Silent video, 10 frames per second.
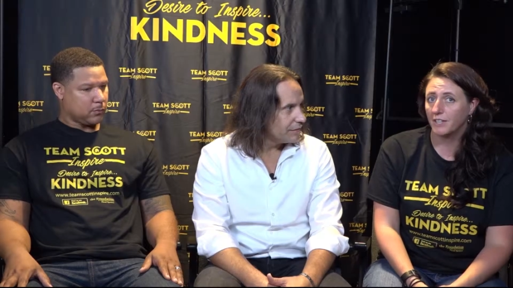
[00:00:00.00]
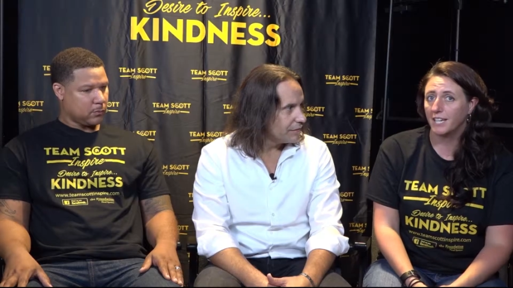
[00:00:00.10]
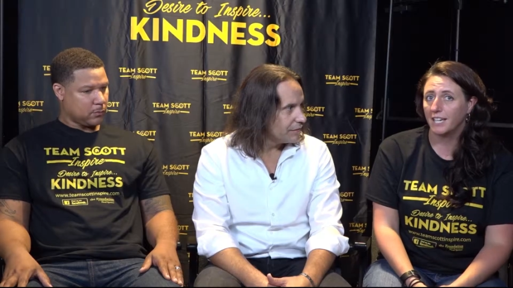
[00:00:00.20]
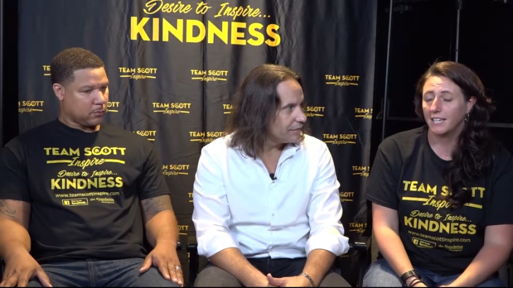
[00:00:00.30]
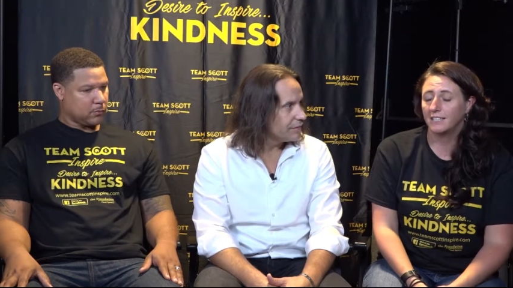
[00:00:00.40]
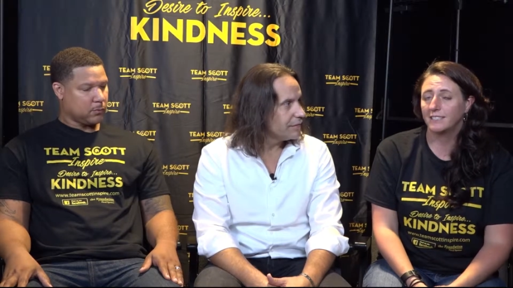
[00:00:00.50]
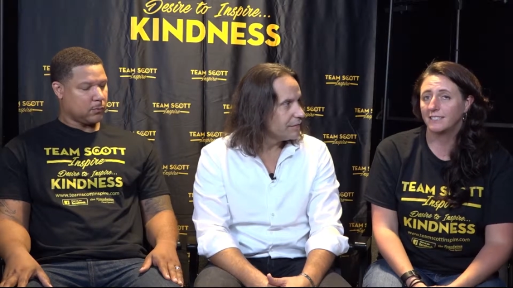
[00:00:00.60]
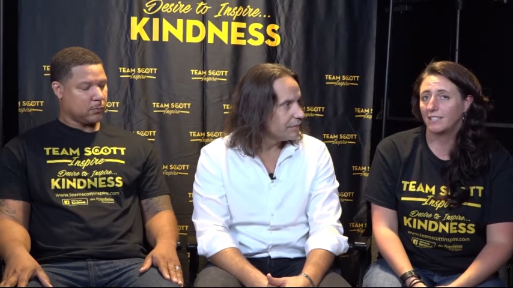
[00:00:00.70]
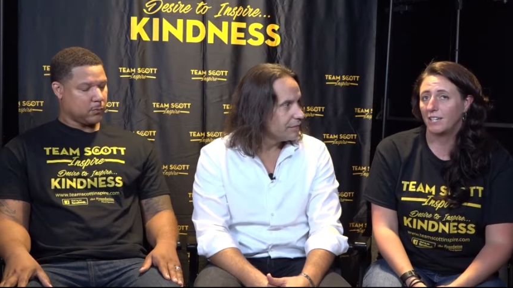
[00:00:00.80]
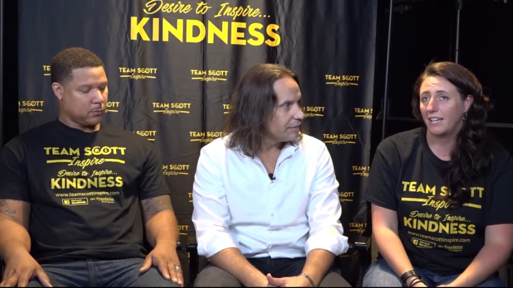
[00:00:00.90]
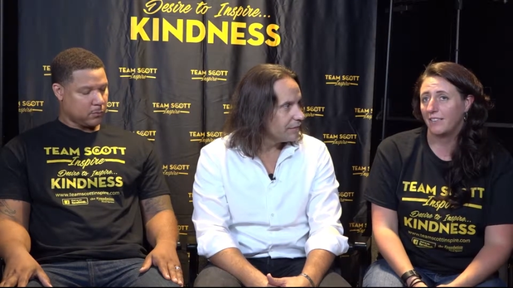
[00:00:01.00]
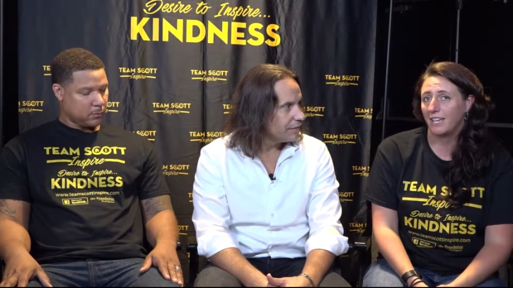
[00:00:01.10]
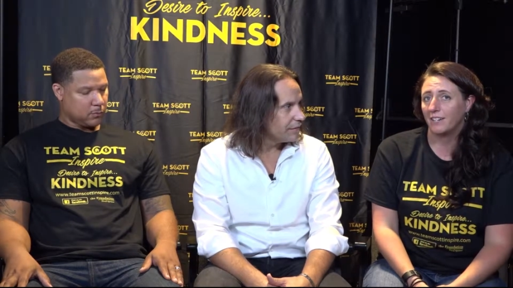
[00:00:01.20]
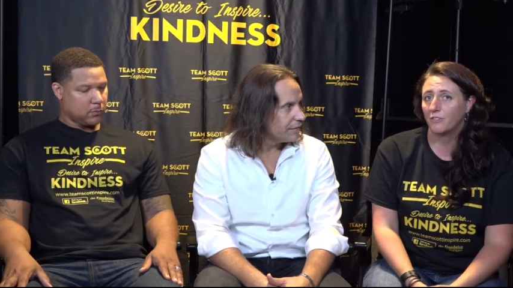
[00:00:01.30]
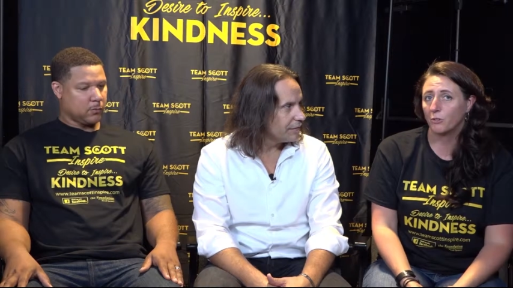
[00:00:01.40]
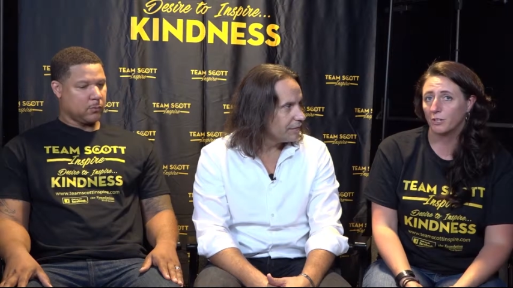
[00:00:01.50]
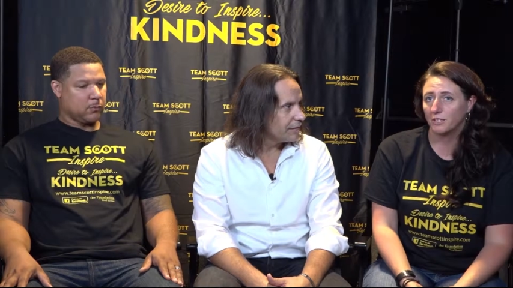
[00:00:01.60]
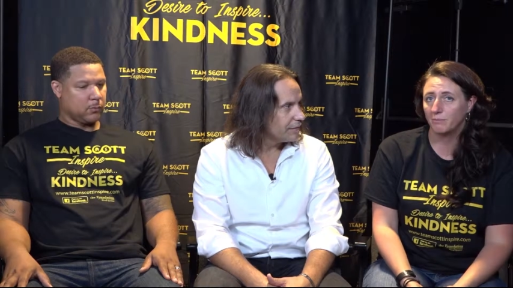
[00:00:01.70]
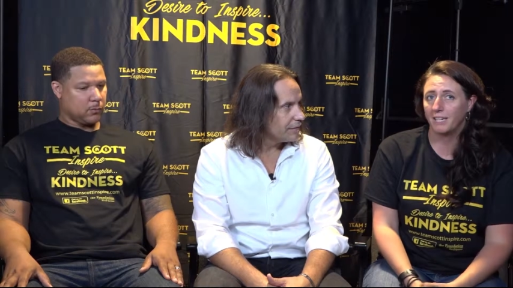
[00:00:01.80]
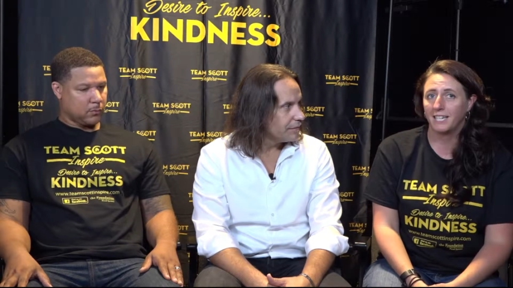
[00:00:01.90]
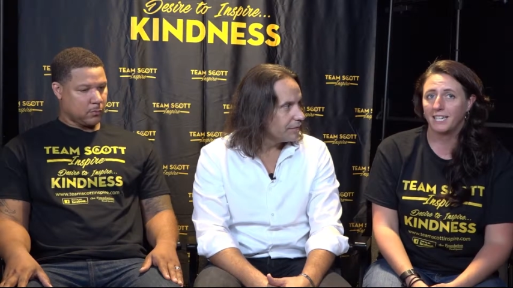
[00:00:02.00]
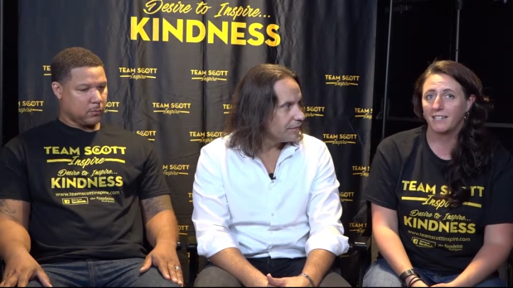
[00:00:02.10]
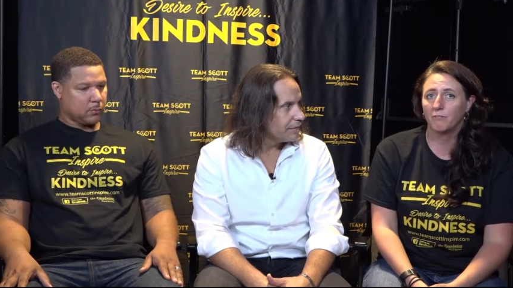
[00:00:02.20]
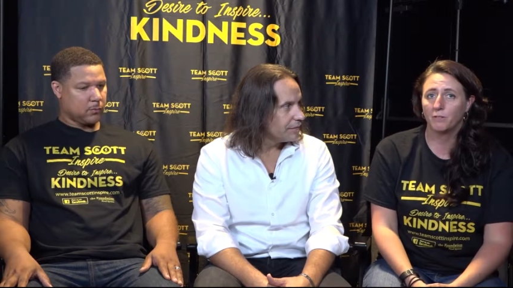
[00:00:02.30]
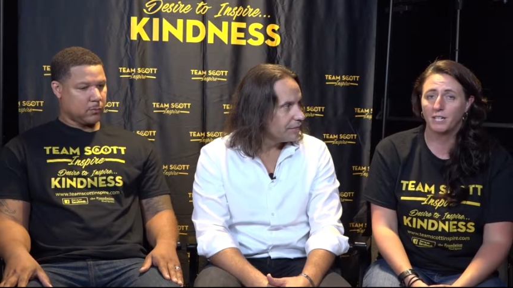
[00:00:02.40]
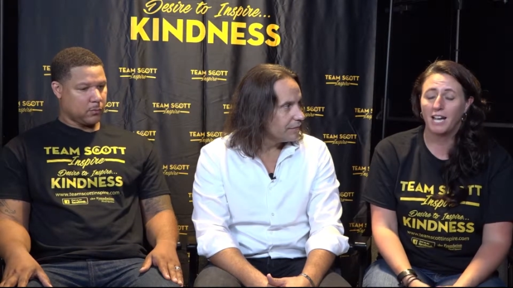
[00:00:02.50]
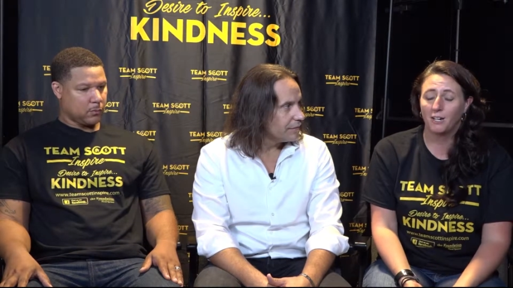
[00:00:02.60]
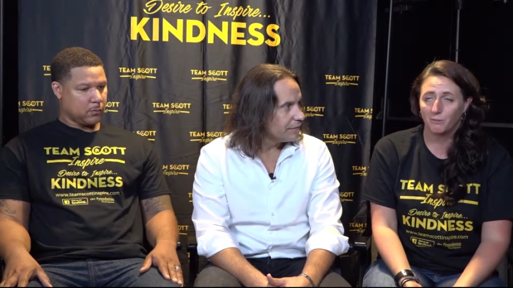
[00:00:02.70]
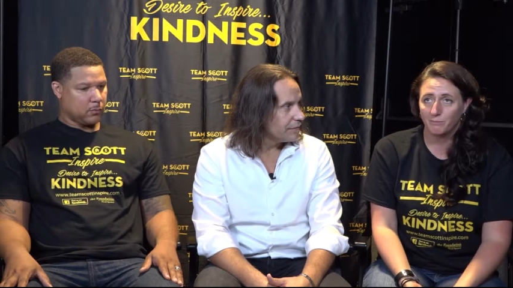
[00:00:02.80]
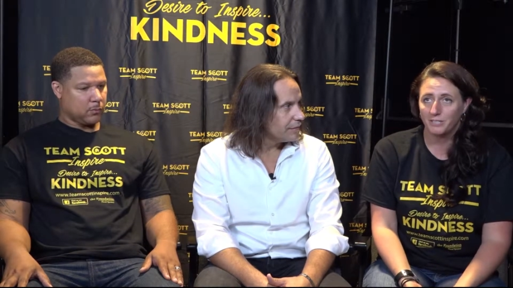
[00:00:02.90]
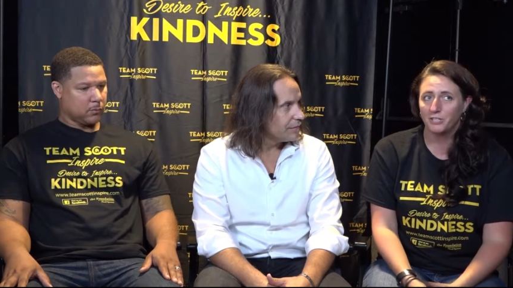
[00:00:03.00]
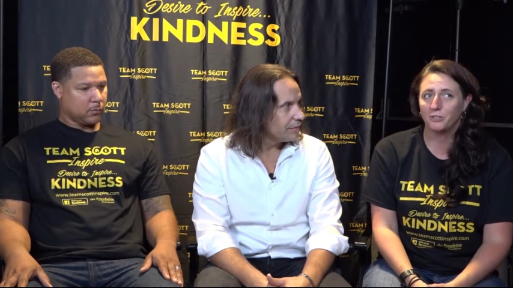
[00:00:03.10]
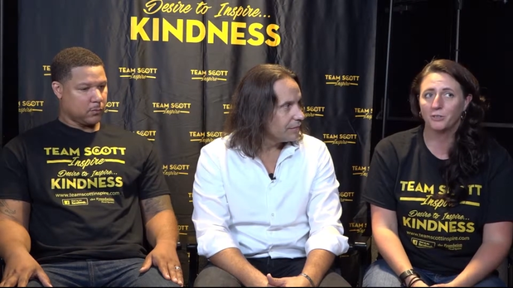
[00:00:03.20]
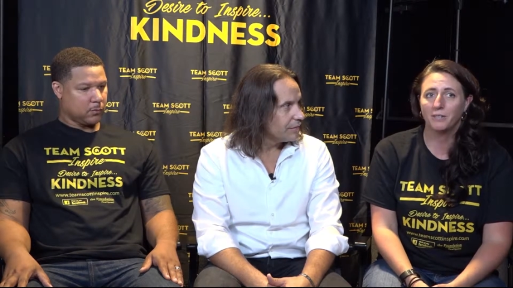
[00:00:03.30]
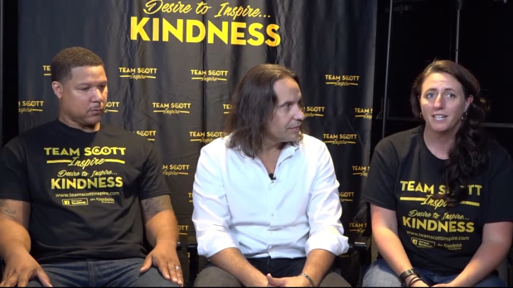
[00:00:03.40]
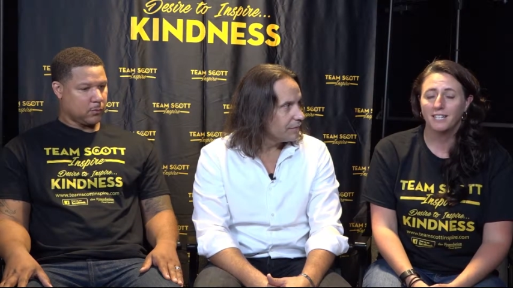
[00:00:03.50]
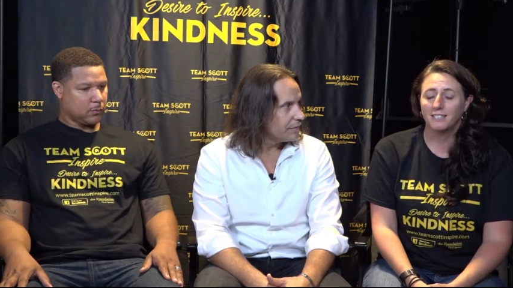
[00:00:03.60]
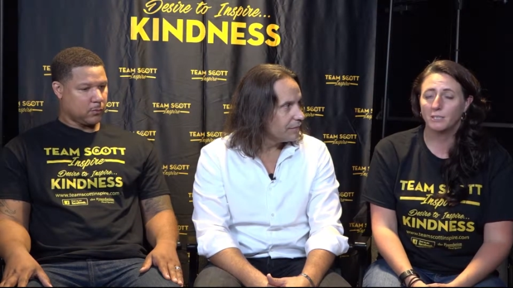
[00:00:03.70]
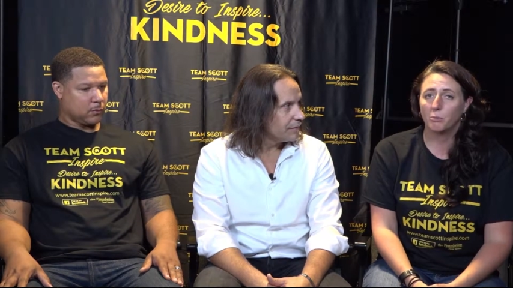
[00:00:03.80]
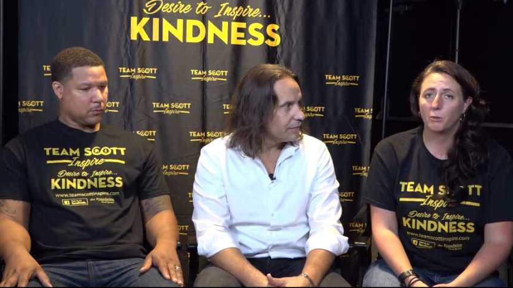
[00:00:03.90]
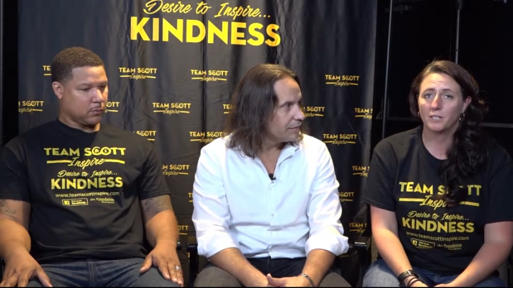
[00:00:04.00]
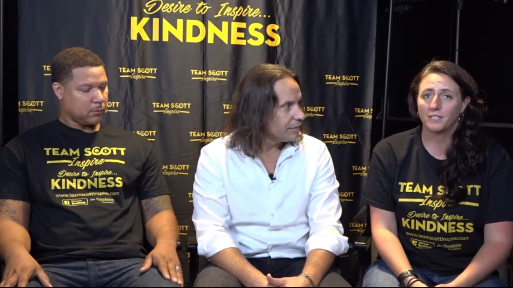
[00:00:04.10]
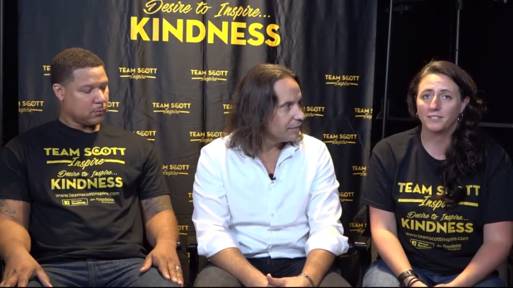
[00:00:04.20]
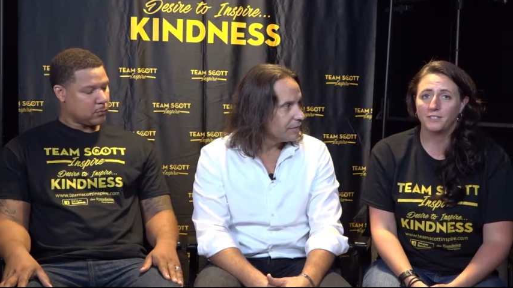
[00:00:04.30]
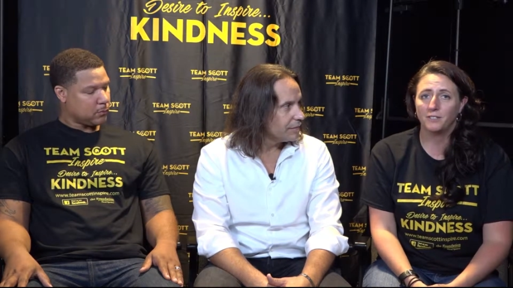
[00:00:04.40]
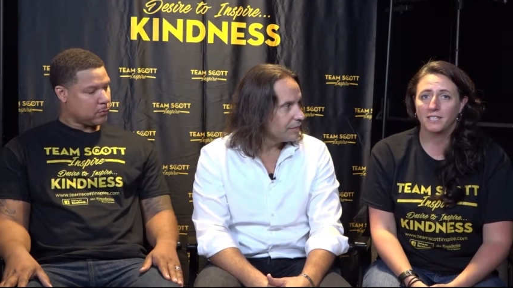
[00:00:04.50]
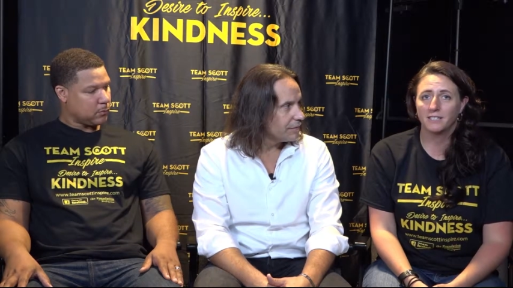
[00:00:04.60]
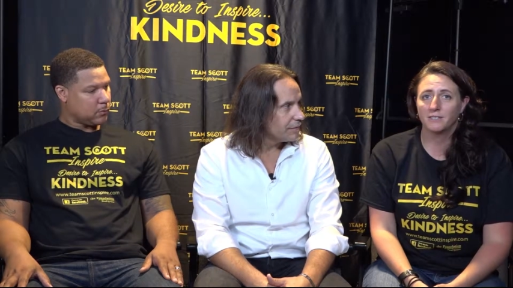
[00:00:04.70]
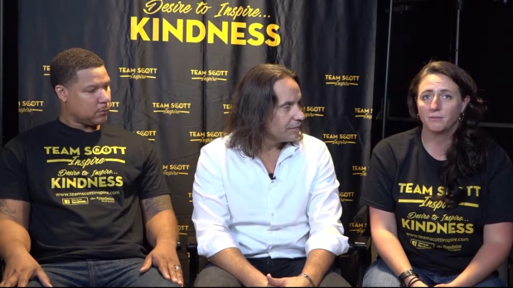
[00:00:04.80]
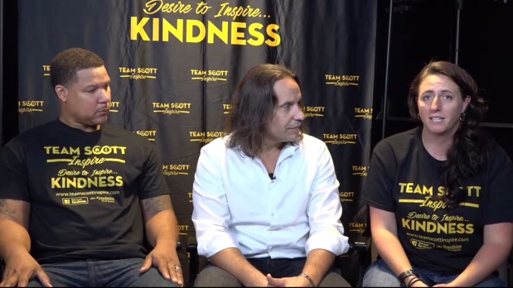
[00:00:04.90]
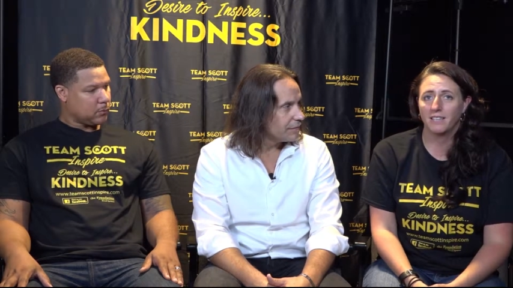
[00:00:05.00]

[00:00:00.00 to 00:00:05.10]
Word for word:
Speaker 1: the kids, and then of course money would help to support the students with